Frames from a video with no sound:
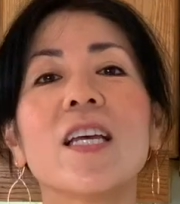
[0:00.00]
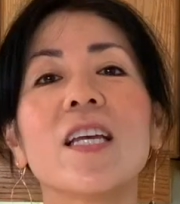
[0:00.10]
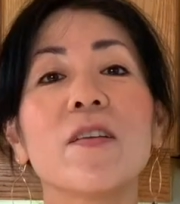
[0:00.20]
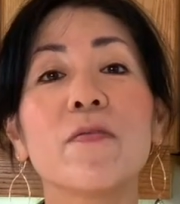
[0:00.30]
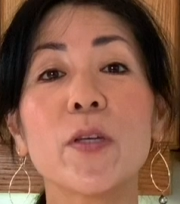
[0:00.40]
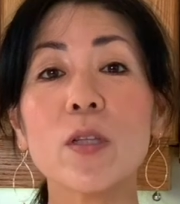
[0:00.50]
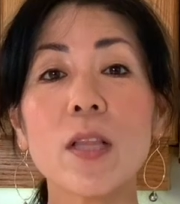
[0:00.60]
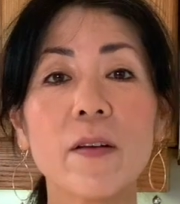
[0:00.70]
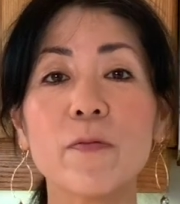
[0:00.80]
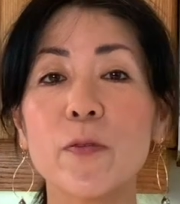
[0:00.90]
If you
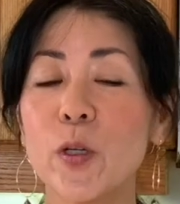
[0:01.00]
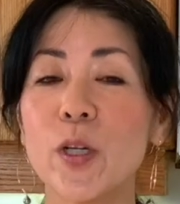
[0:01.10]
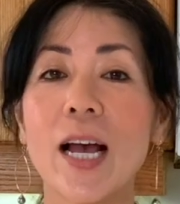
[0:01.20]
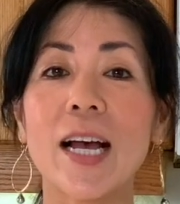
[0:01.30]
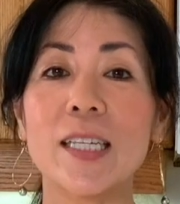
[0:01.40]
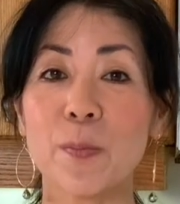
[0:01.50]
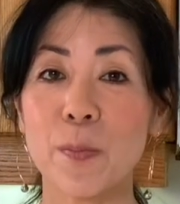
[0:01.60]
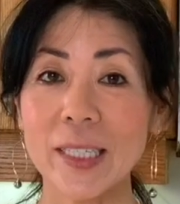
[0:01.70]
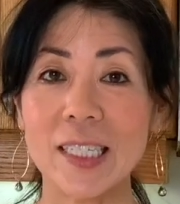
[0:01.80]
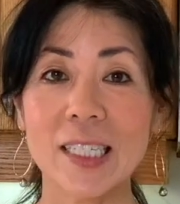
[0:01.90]
love food as
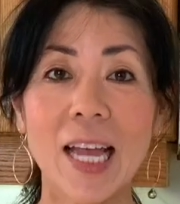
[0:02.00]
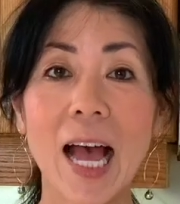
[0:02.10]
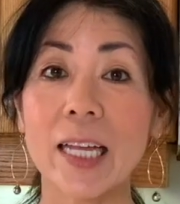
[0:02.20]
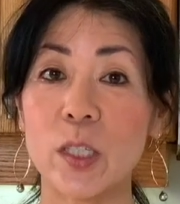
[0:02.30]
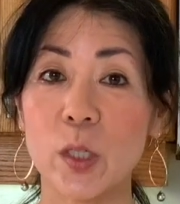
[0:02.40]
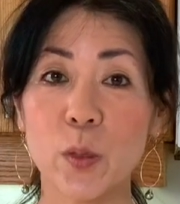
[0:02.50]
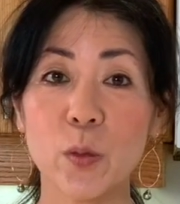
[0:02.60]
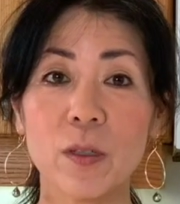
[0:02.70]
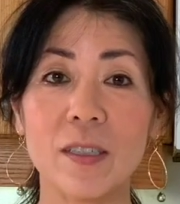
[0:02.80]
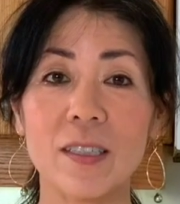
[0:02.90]
much as I
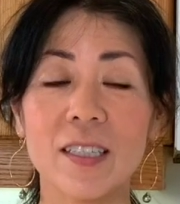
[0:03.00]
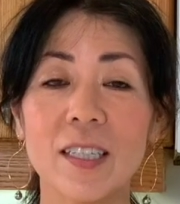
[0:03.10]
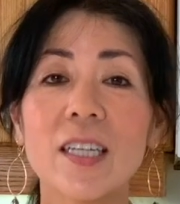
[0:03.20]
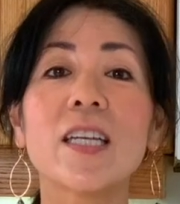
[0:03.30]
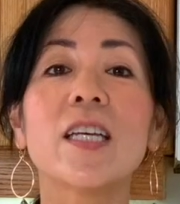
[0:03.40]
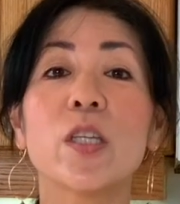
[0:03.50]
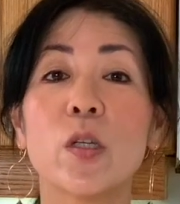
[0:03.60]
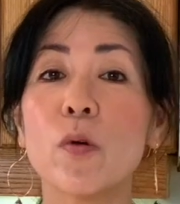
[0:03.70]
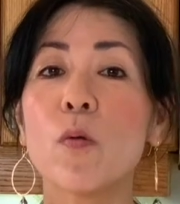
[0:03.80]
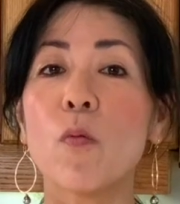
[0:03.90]
do, you
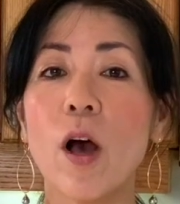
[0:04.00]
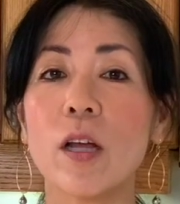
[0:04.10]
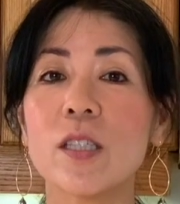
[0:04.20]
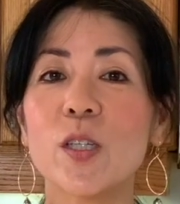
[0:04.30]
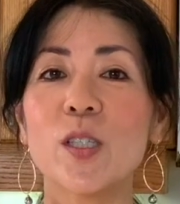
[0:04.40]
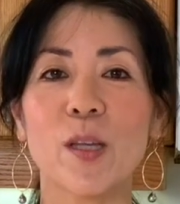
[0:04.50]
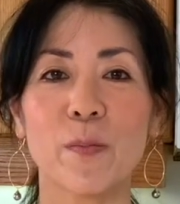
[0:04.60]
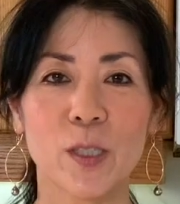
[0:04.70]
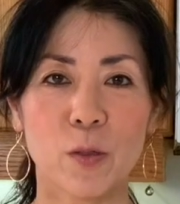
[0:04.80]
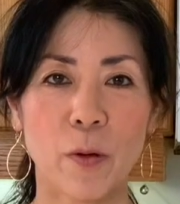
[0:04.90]
will want to
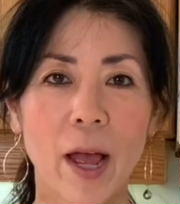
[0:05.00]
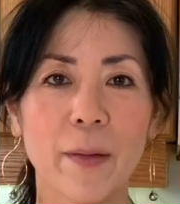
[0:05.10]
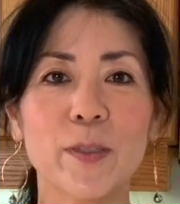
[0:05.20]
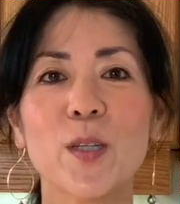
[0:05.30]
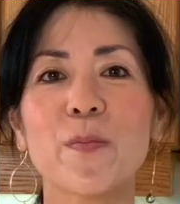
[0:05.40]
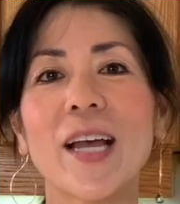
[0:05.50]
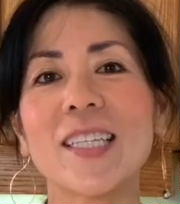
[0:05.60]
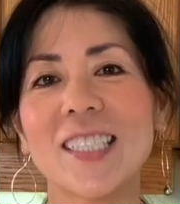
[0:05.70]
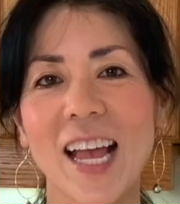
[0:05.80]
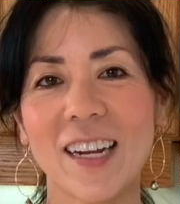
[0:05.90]
subscribe to my
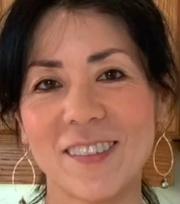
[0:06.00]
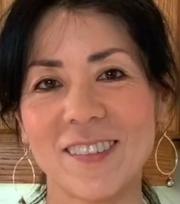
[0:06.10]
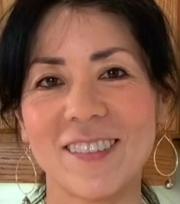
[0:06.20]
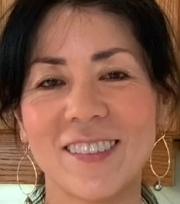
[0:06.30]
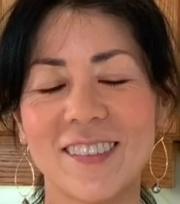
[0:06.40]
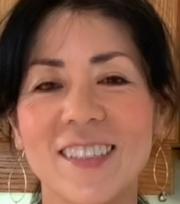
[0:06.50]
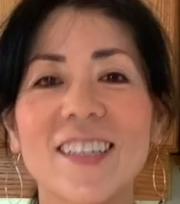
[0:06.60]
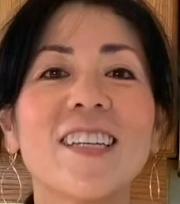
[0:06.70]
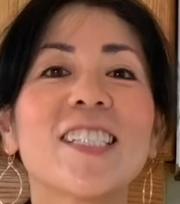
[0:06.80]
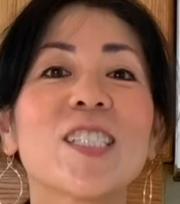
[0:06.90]
channel.
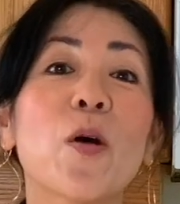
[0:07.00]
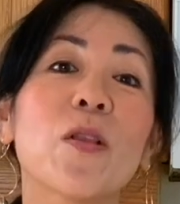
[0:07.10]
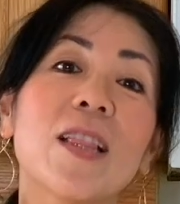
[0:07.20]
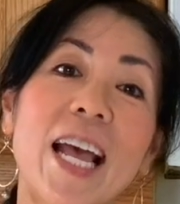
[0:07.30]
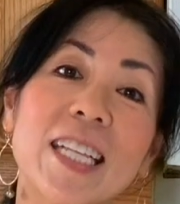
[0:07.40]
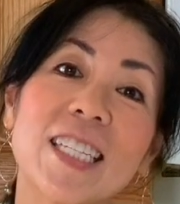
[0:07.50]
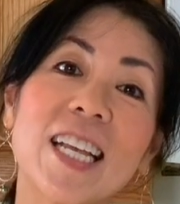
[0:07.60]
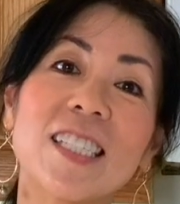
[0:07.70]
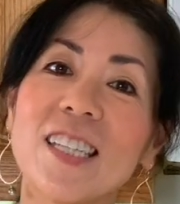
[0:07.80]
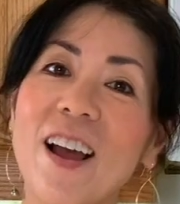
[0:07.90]
So let's get
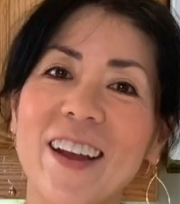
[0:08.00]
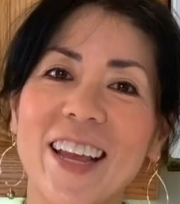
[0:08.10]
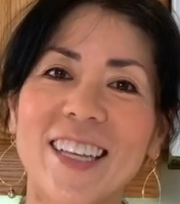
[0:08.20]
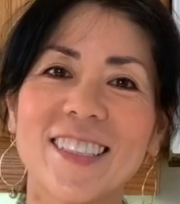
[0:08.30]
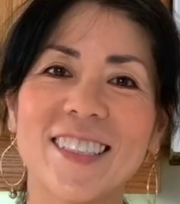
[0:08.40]
started.